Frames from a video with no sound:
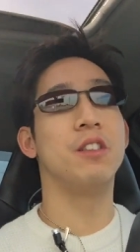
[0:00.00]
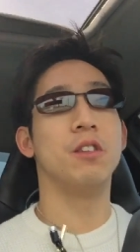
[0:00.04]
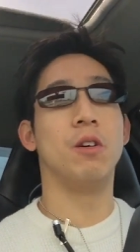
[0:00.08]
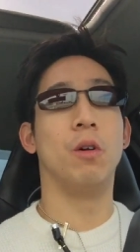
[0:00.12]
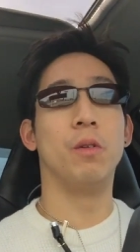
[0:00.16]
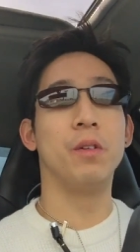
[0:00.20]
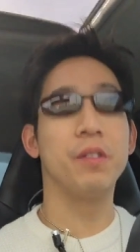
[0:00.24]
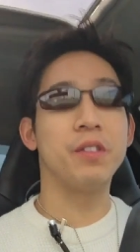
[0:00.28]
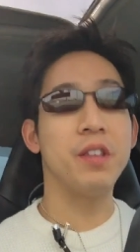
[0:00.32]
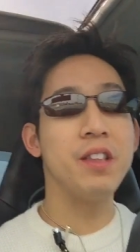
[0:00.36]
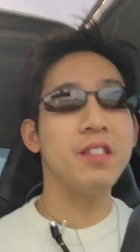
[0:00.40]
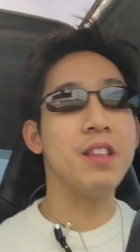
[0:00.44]
The
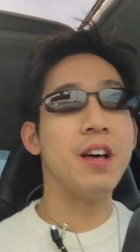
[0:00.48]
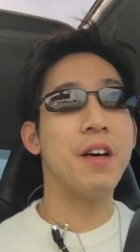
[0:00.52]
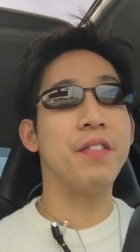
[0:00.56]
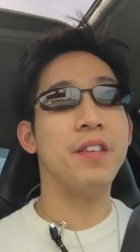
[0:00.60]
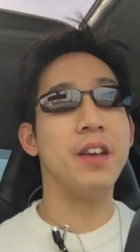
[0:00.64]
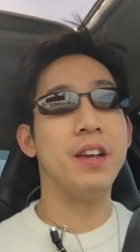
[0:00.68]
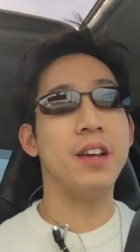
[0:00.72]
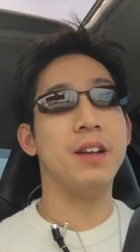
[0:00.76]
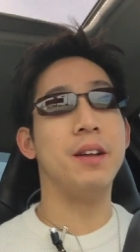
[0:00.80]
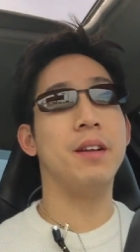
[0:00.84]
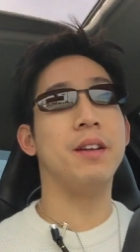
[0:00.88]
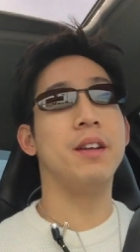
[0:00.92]
only thing that
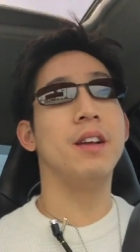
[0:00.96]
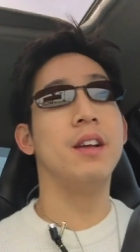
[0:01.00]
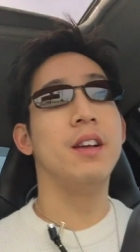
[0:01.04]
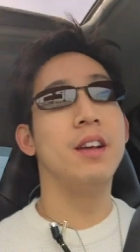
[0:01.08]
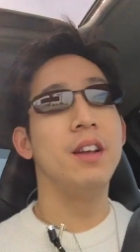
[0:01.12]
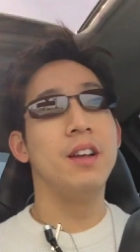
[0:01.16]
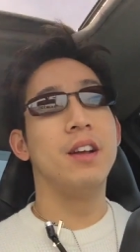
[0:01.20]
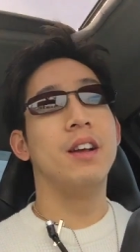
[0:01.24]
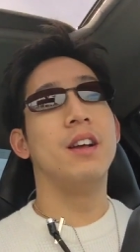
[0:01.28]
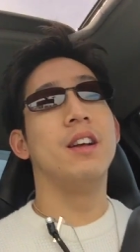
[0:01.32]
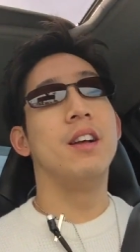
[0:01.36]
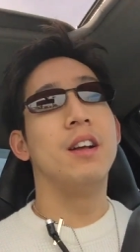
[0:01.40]
they
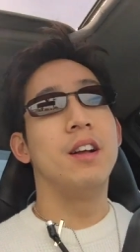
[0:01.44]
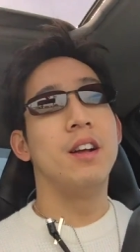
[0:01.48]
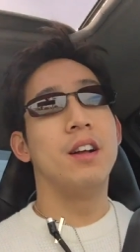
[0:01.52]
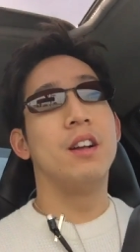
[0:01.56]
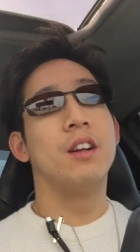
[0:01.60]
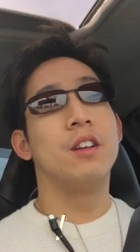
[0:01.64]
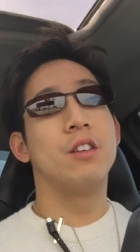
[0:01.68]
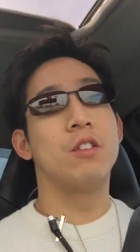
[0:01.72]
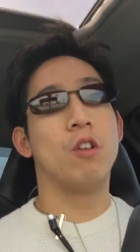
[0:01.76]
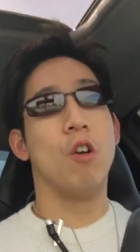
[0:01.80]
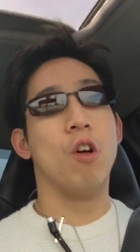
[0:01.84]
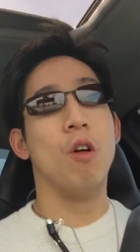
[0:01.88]

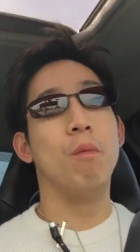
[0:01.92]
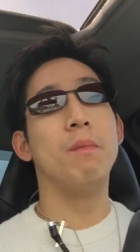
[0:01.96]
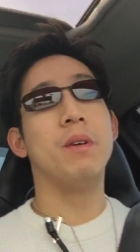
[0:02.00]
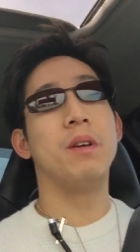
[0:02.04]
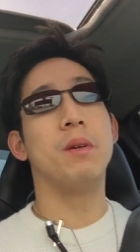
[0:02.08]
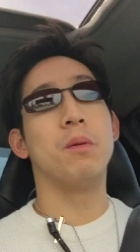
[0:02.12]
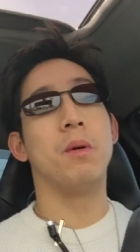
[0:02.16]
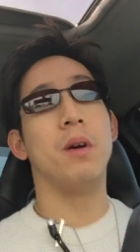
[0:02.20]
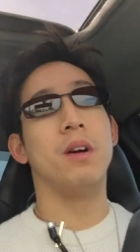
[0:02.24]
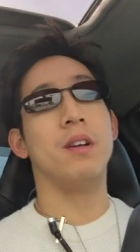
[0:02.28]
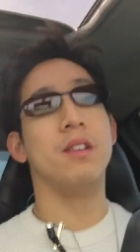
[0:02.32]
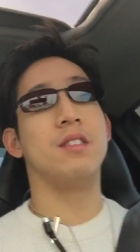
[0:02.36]
told
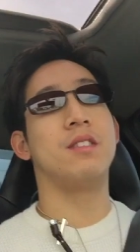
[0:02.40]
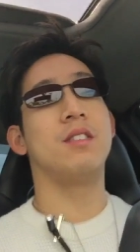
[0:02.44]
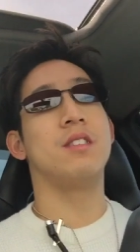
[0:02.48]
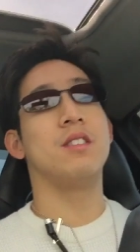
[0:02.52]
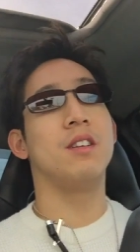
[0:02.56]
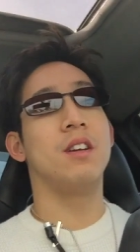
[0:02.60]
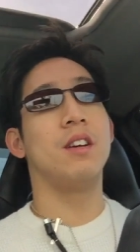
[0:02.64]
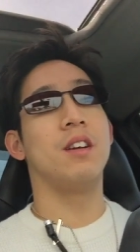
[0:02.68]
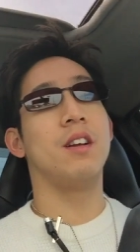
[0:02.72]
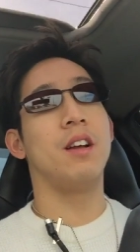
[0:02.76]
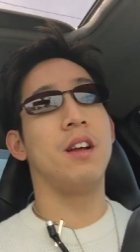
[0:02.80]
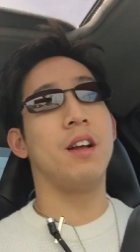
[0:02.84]
me was
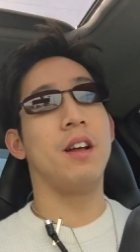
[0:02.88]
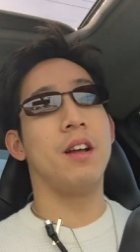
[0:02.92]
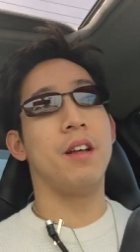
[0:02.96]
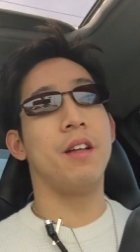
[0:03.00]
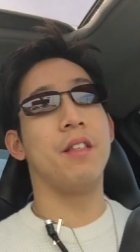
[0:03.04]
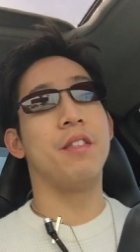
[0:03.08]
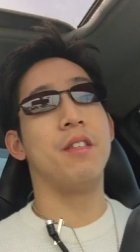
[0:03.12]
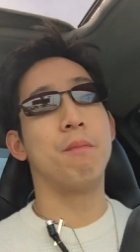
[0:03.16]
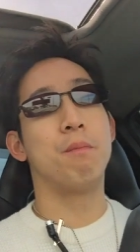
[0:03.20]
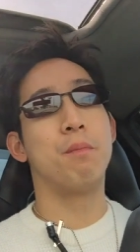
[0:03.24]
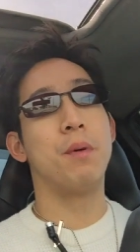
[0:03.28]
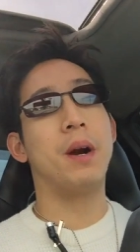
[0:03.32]

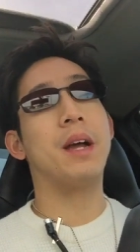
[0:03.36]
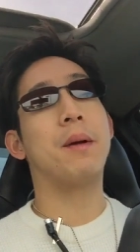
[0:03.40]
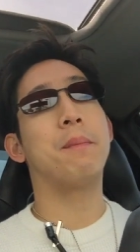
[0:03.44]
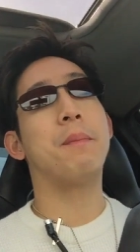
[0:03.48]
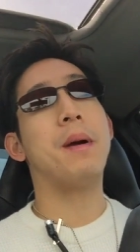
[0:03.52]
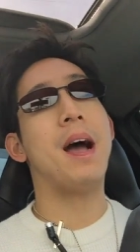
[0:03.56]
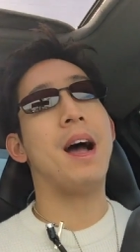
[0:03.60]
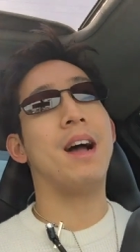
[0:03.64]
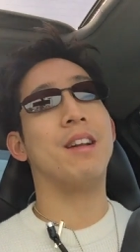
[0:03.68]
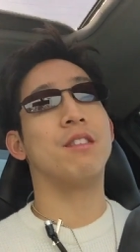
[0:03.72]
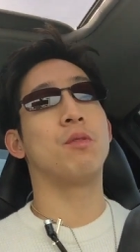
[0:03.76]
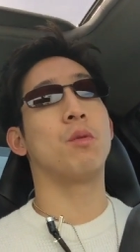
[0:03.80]
the brake
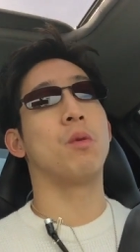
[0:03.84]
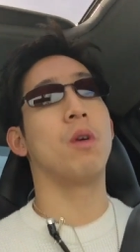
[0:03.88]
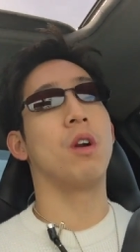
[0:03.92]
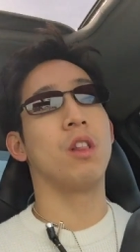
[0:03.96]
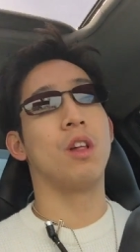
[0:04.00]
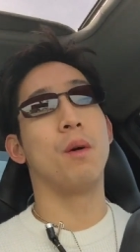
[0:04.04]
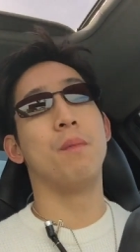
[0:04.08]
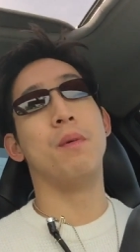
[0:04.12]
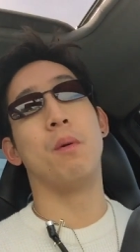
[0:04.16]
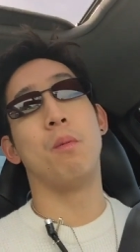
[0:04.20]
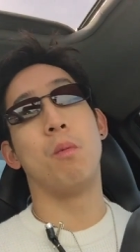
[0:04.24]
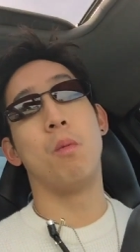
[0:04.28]
pads were a
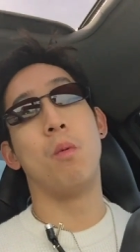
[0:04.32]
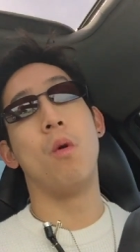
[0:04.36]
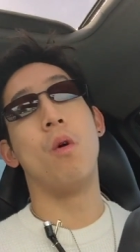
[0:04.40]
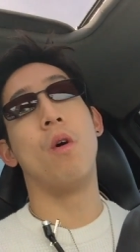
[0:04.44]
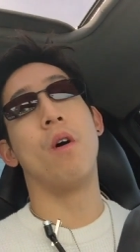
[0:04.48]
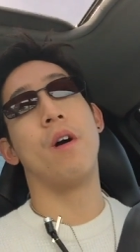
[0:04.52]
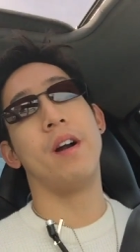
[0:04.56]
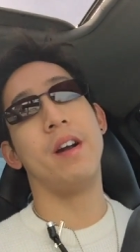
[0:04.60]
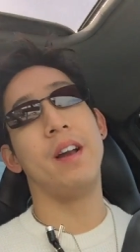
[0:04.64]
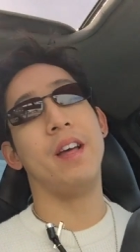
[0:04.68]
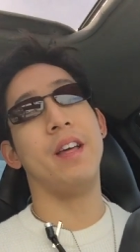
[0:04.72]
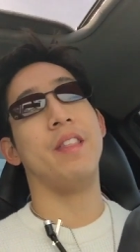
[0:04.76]
little bit
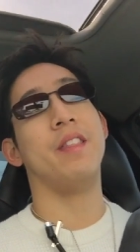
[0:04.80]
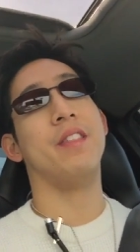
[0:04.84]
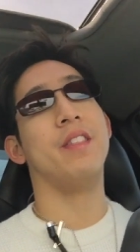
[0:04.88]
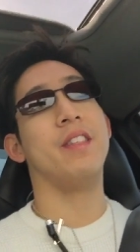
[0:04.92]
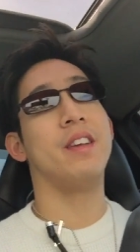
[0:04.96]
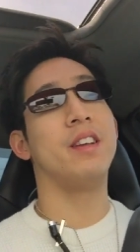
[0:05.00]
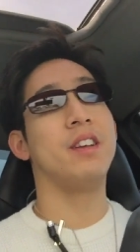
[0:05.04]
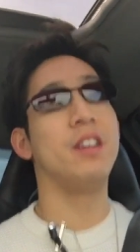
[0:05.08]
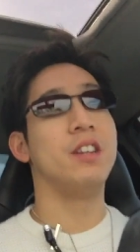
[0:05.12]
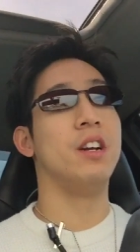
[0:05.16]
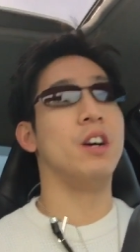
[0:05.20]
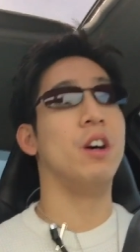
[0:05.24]
worn,
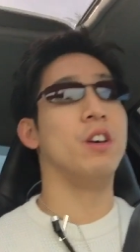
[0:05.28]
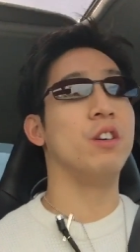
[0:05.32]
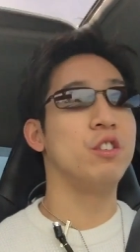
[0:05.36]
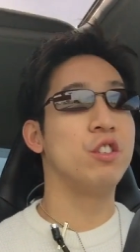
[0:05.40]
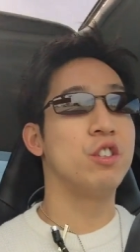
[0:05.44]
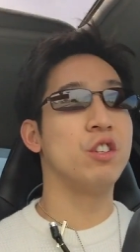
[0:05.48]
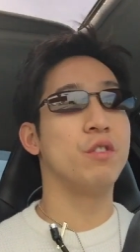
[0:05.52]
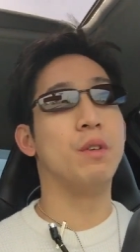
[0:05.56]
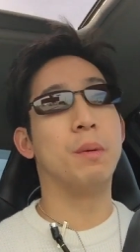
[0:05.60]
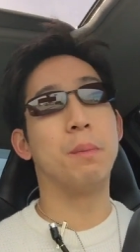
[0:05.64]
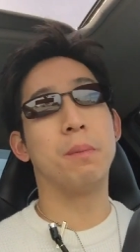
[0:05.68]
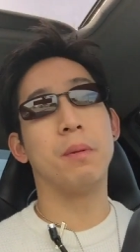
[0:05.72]
and you
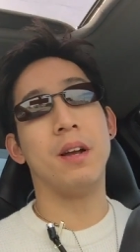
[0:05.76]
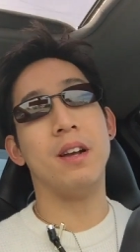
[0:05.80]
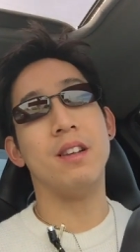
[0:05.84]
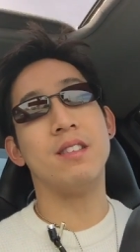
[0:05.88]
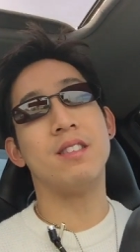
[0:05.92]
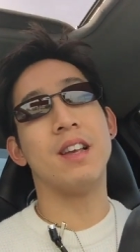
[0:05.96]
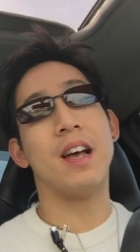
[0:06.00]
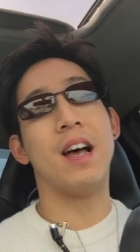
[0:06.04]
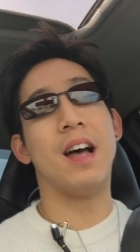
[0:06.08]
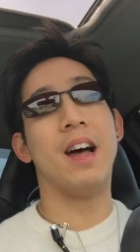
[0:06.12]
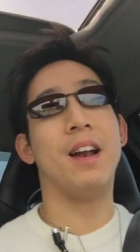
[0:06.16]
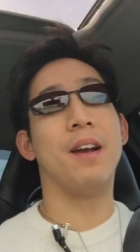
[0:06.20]
should replace
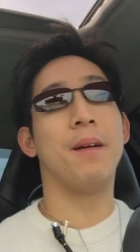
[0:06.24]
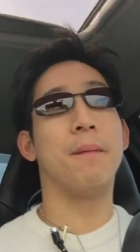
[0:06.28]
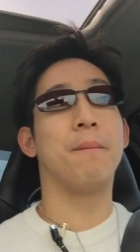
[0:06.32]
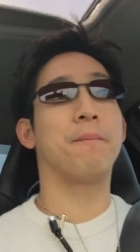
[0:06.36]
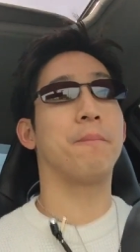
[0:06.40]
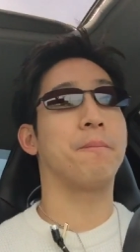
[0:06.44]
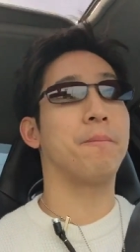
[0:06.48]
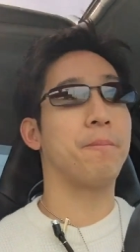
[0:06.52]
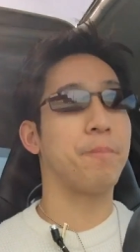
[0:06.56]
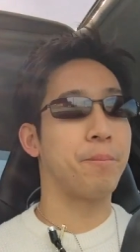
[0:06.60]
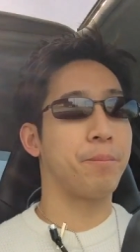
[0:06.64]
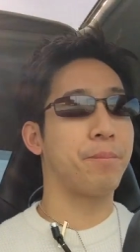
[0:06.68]
that.
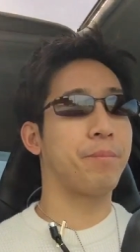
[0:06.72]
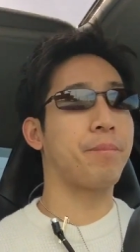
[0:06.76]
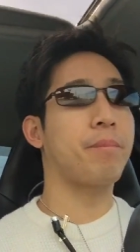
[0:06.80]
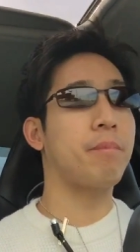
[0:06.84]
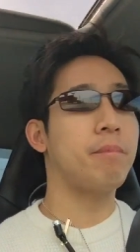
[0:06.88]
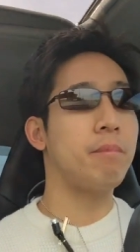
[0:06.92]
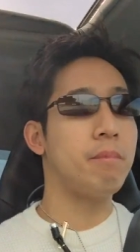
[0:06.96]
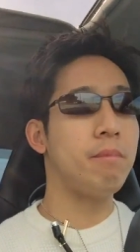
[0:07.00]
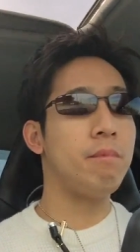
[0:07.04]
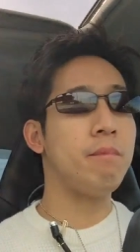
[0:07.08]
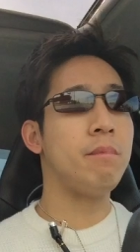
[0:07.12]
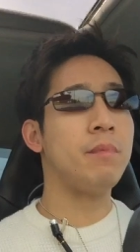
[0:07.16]

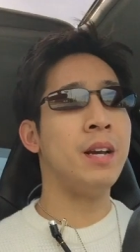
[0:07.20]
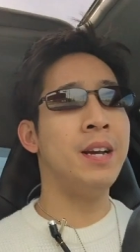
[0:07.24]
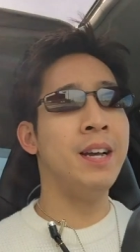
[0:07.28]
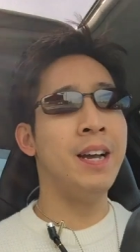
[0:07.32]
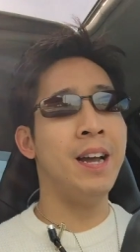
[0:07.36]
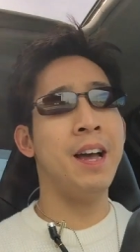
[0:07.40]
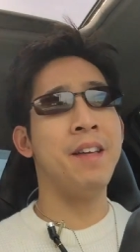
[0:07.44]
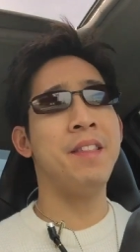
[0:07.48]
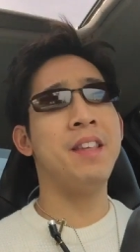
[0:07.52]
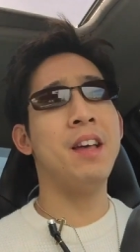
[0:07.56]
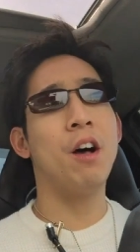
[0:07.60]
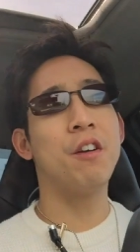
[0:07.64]

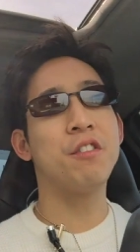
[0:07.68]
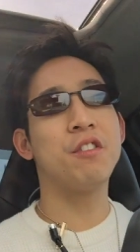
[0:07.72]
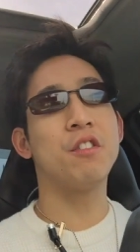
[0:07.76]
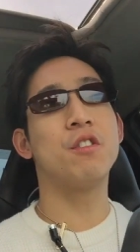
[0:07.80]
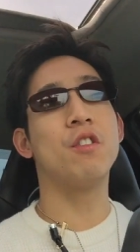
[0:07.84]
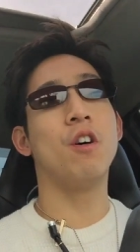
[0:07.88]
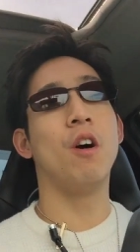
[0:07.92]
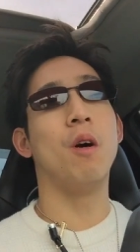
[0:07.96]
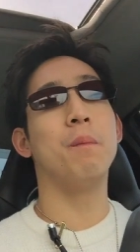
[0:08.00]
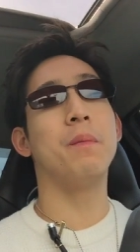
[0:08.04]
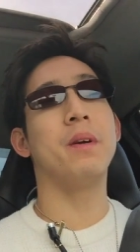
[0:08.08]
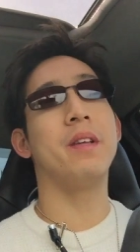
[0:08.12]
And they also
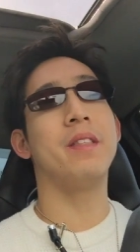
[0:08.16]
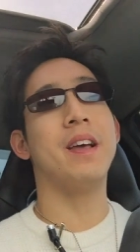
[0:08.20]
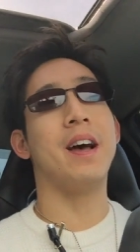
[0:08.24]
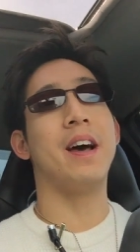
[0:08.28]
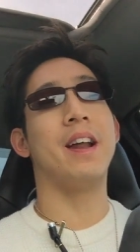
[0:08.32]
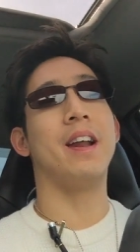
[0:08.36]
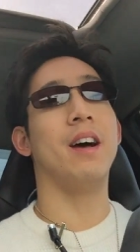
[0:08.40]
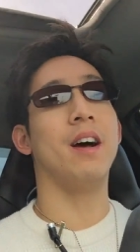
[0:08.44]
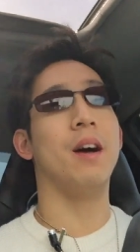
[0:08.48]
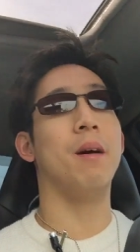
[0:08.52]
told me that